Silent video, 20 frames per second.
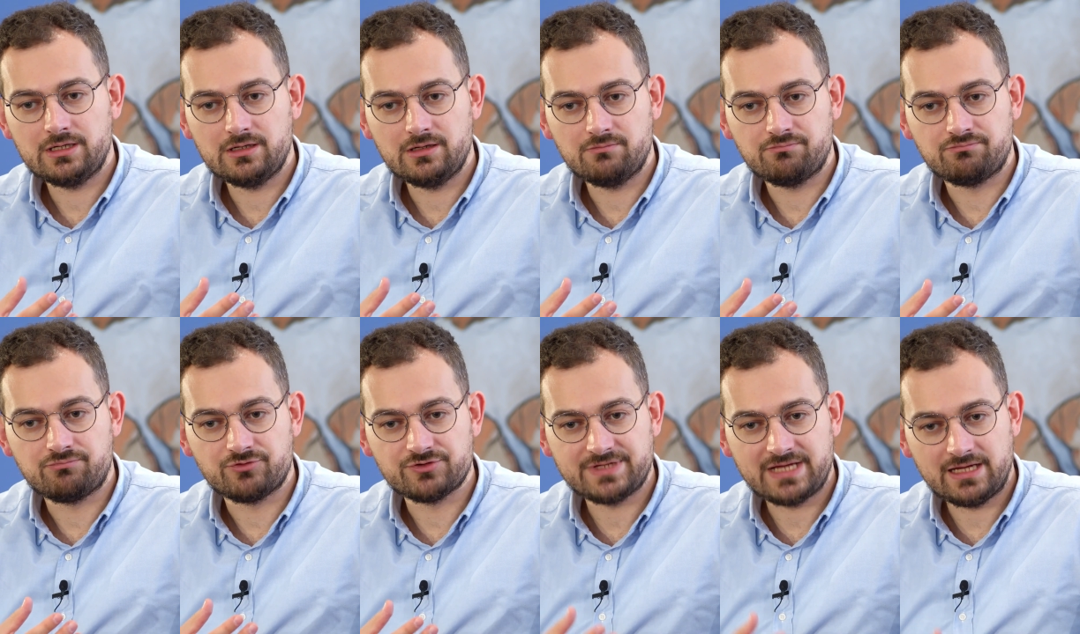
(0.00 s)

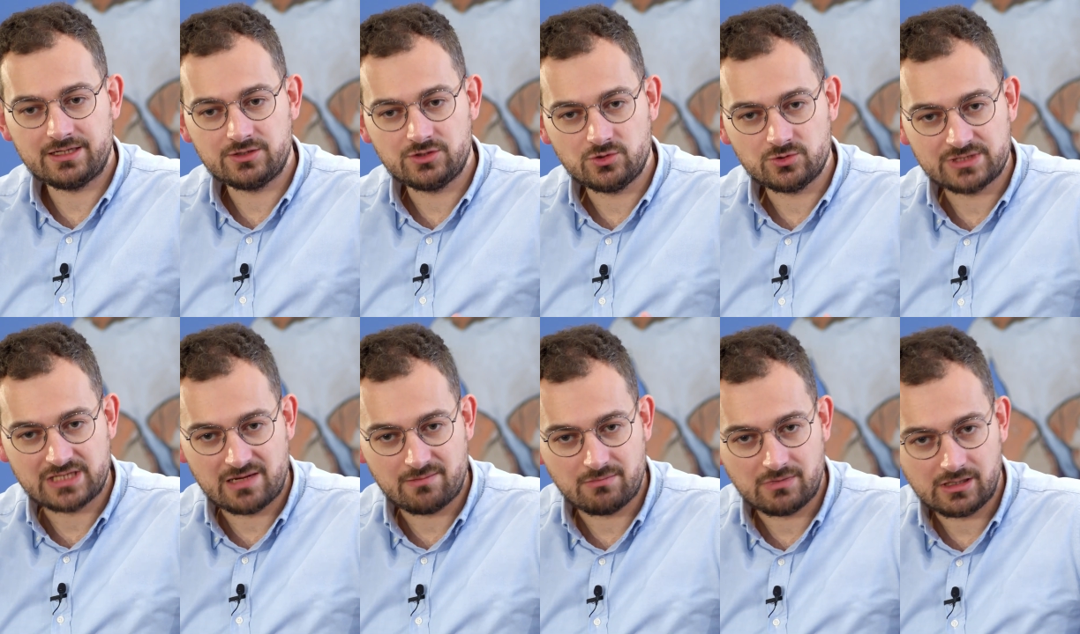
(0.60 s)
present you
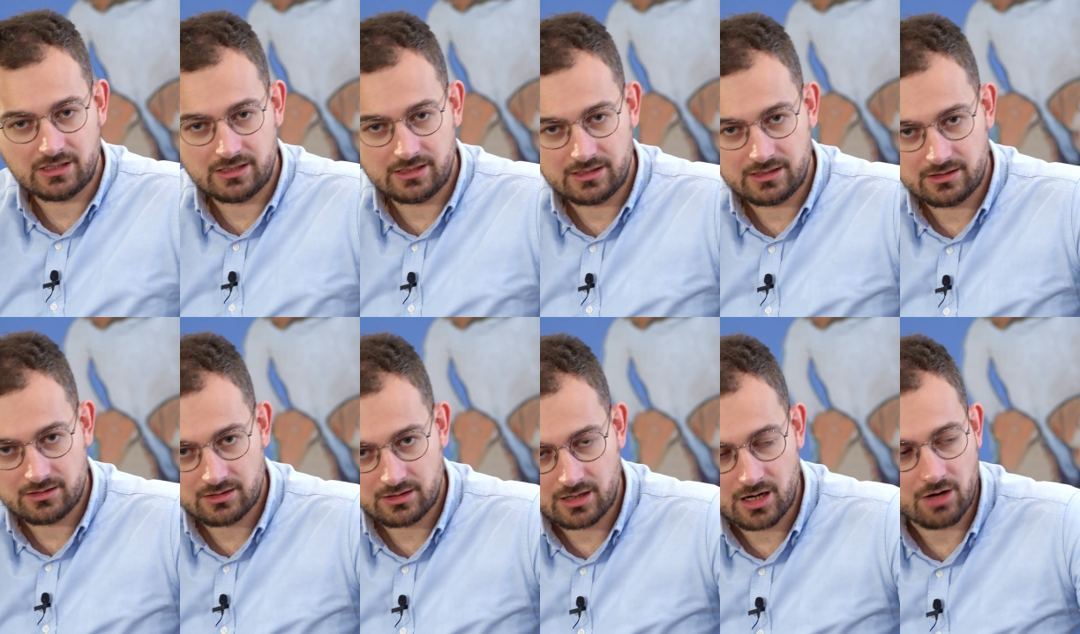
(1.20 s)
some
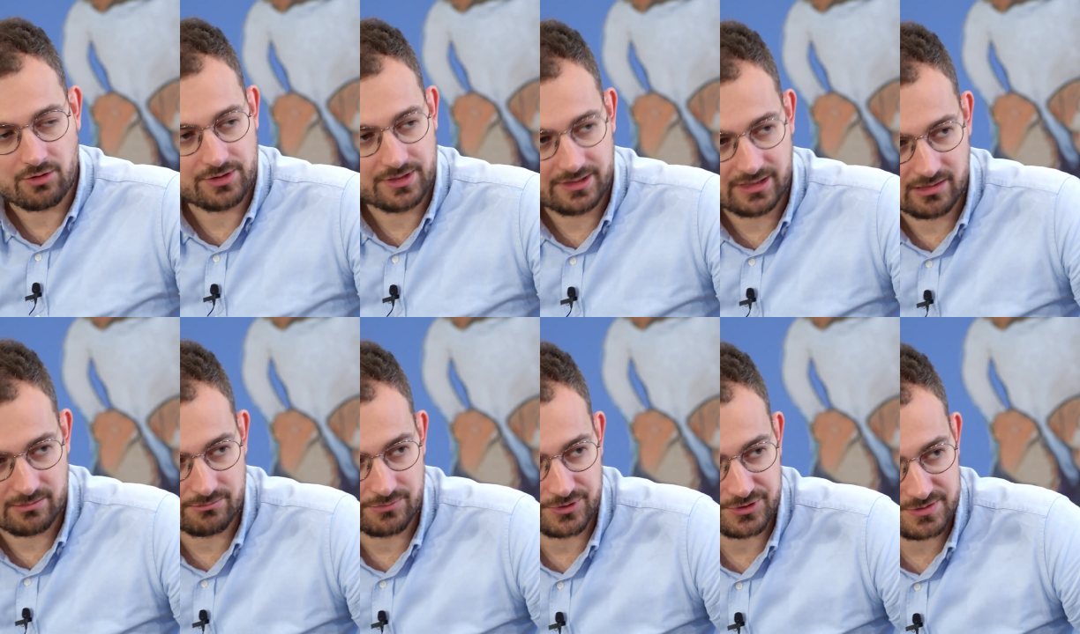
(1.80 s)
current
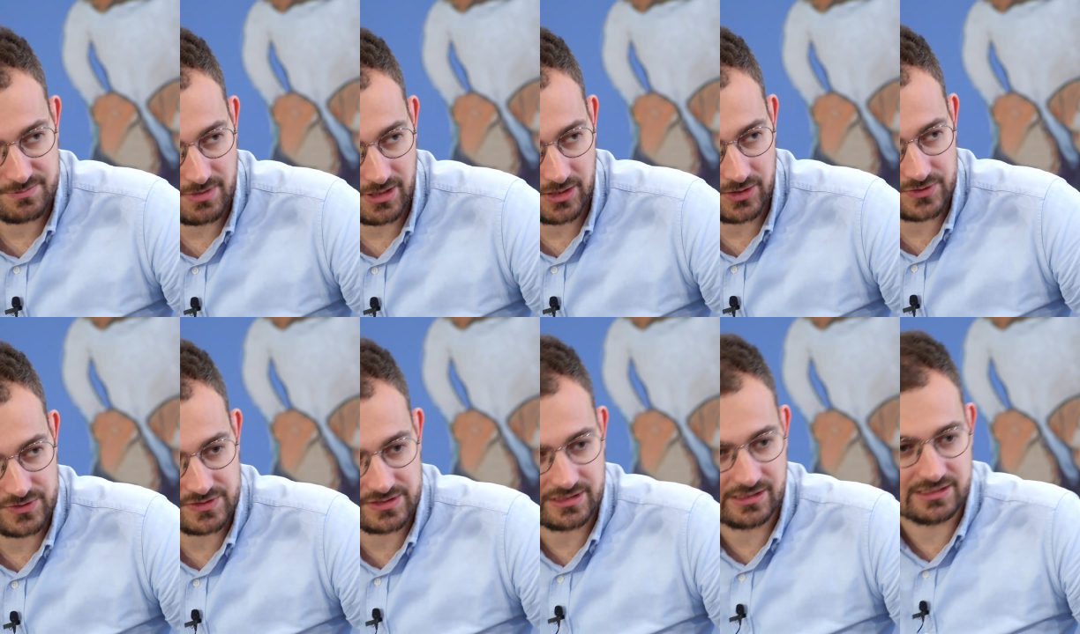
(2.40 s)
numbers
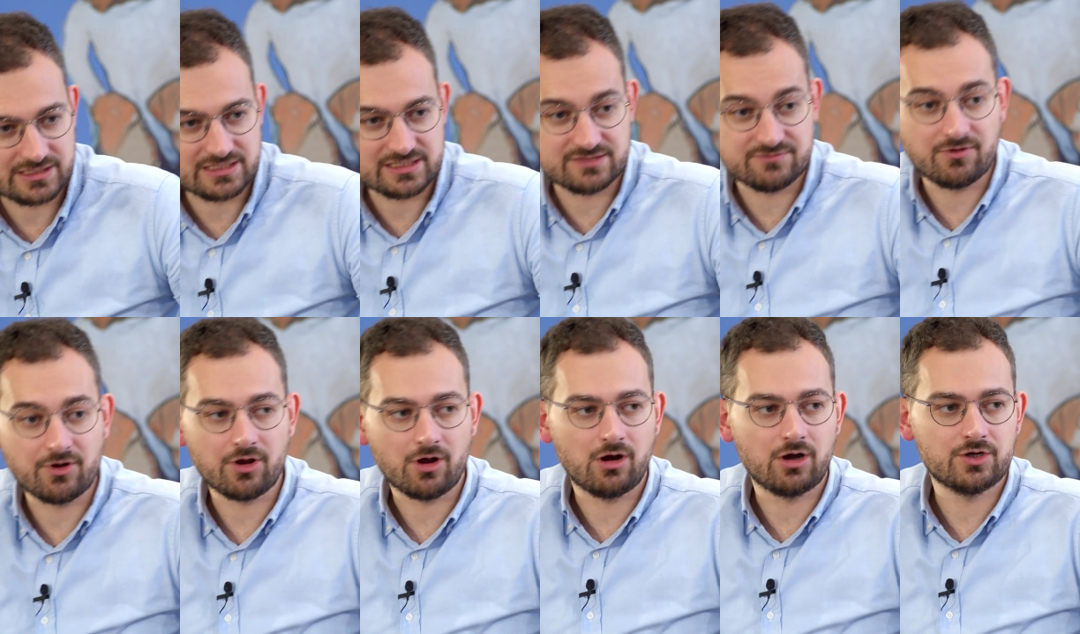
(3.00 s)
because it's
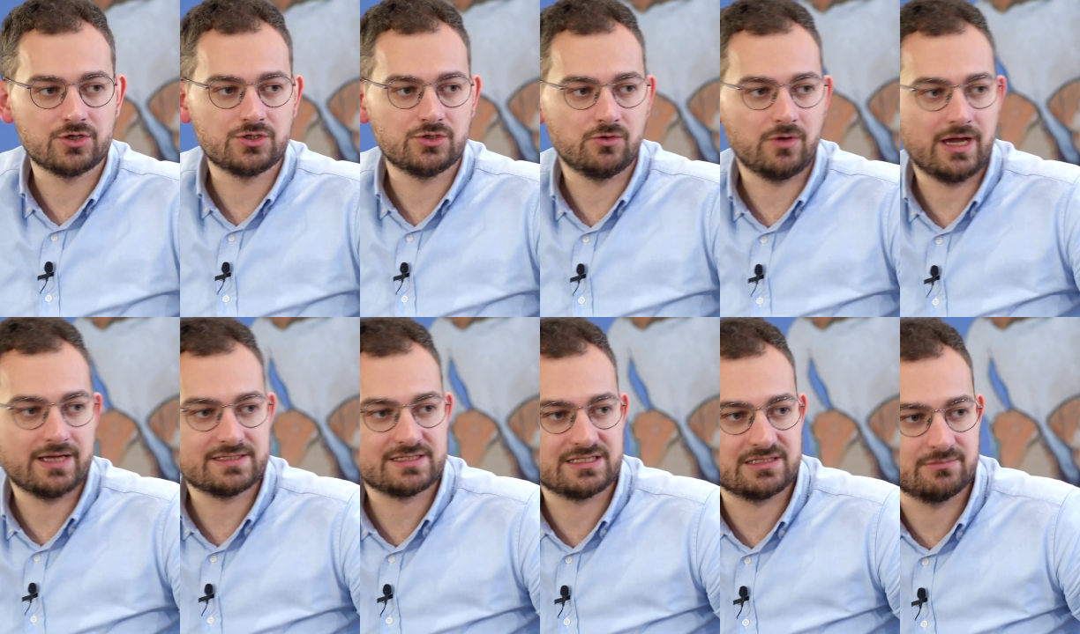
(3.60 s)
very hard to
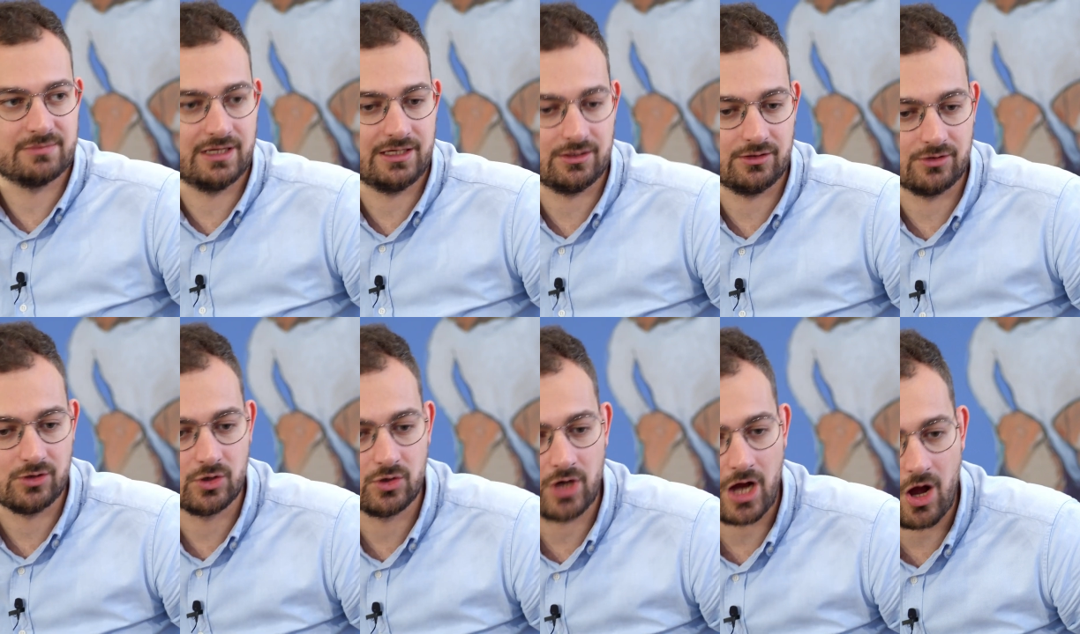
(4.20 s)
estimate on
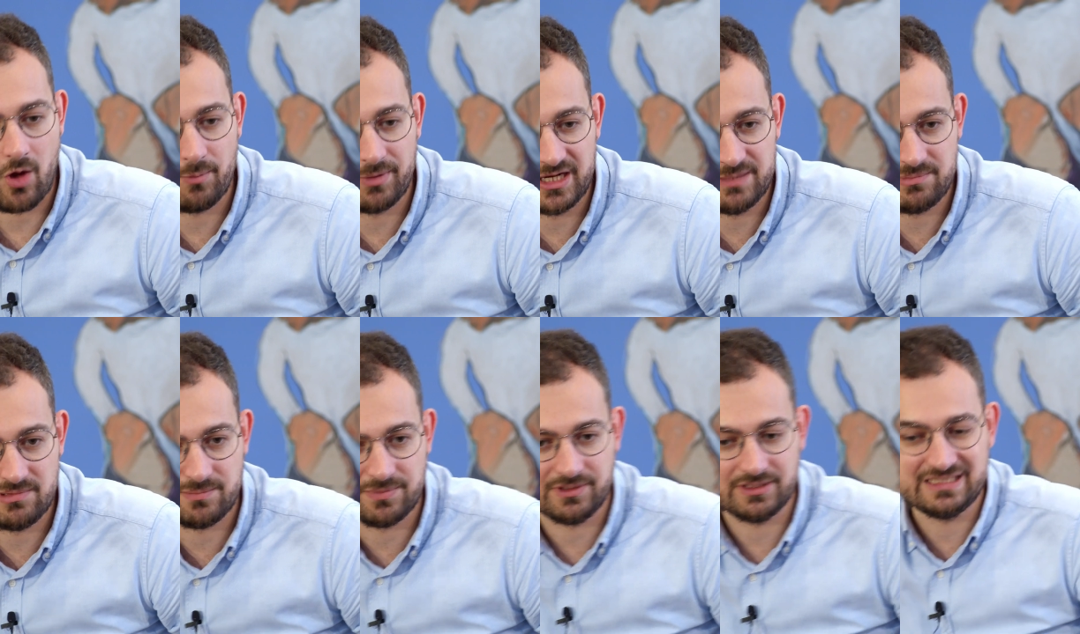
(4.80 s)
how many
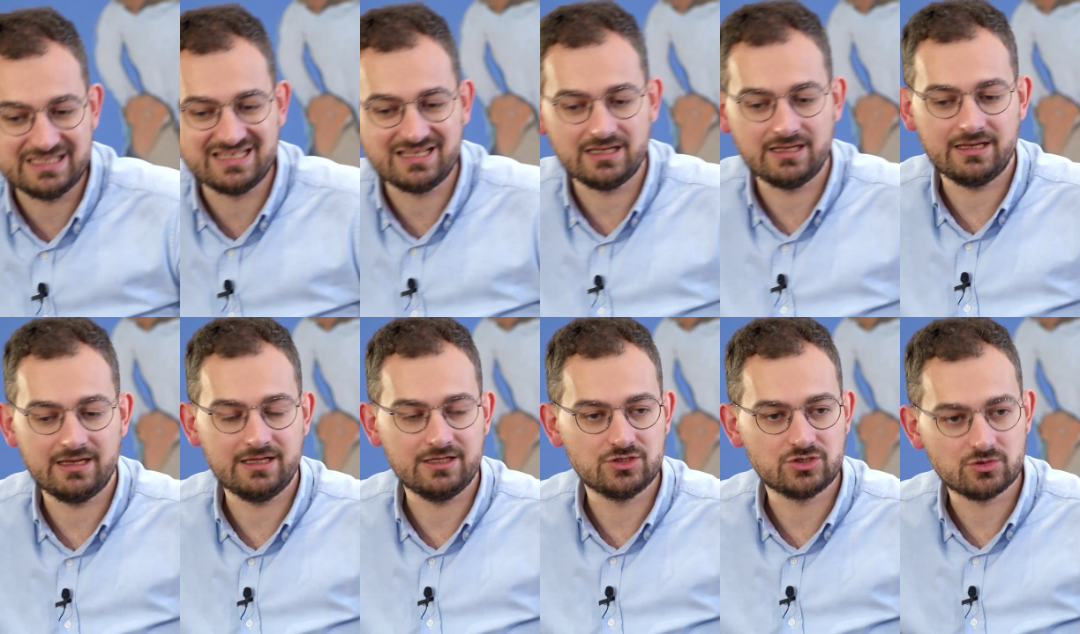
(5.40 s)
people
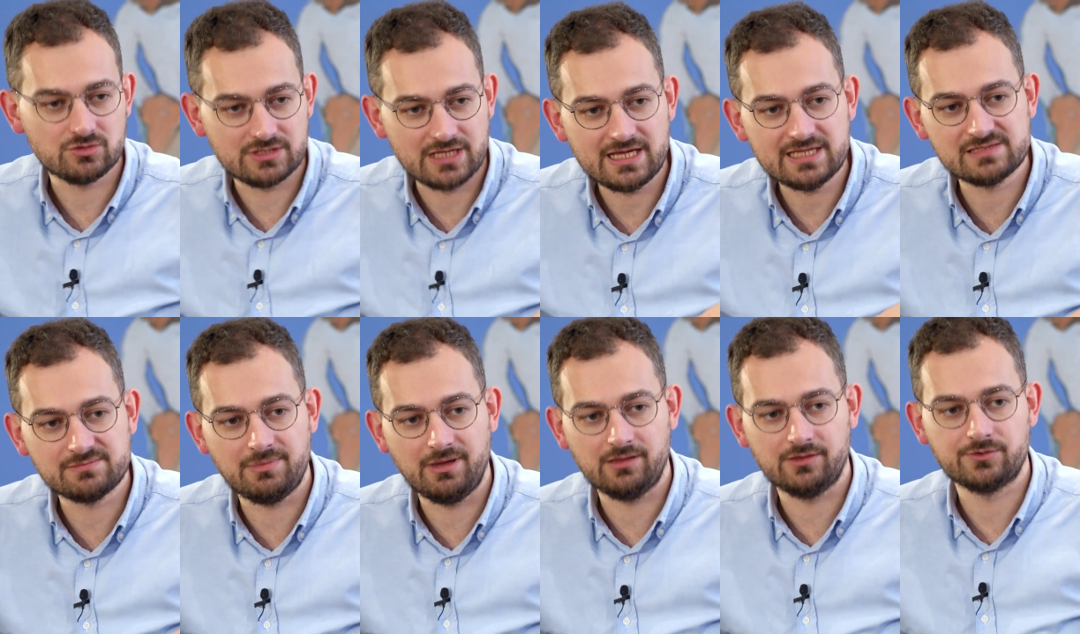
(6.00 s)
in today's
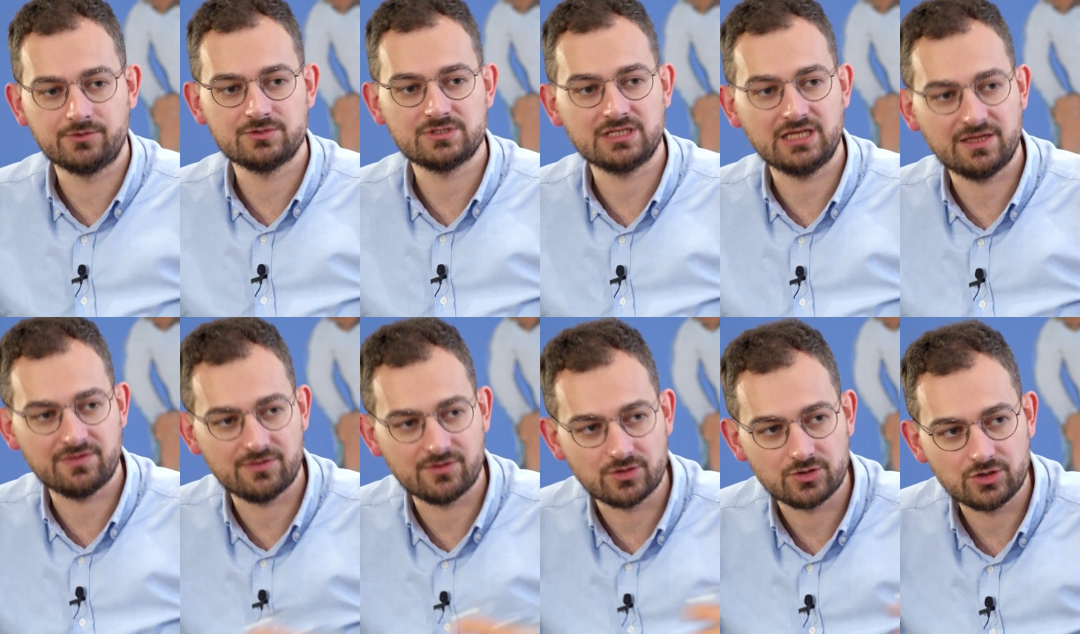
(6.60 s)
Belarus
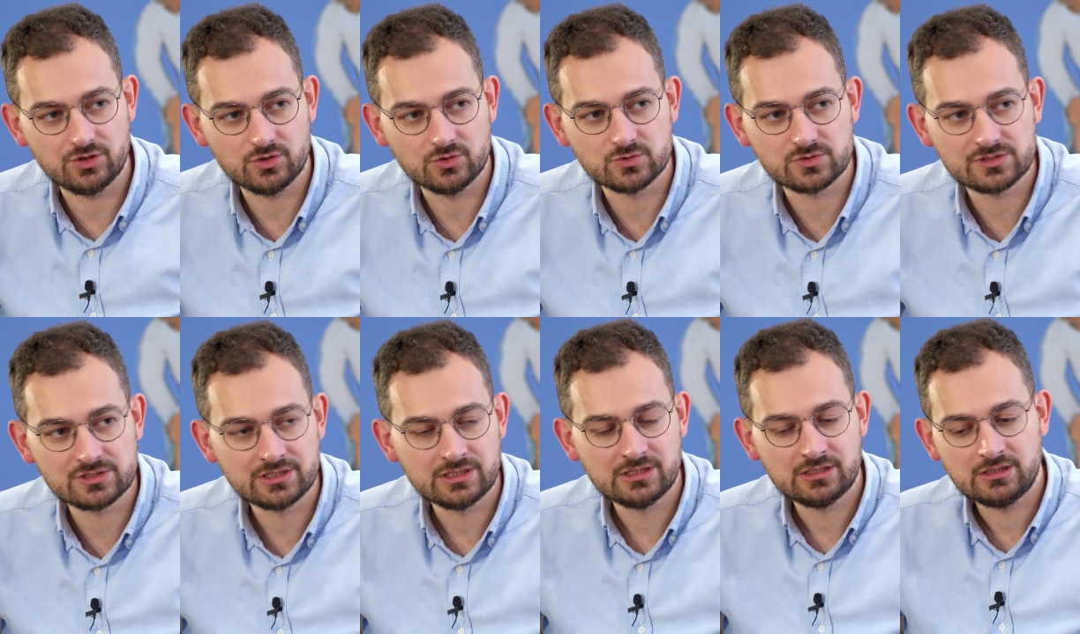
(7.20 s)
get their news